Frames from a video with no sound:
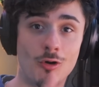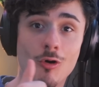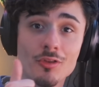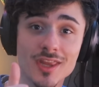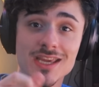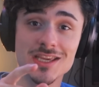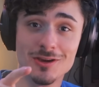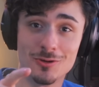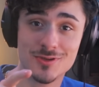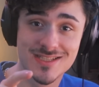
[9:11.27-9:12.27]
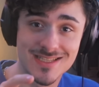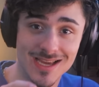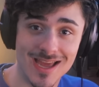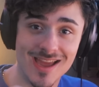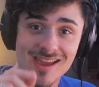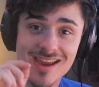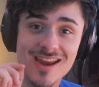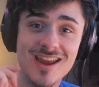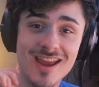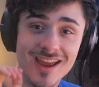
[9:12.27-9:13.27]
only used
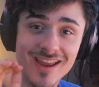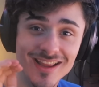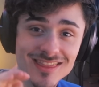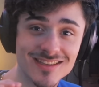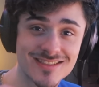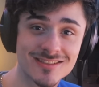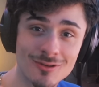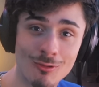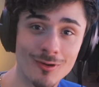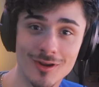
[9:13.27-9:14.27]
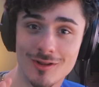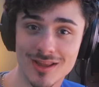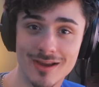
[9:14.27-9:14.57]
in the tutorial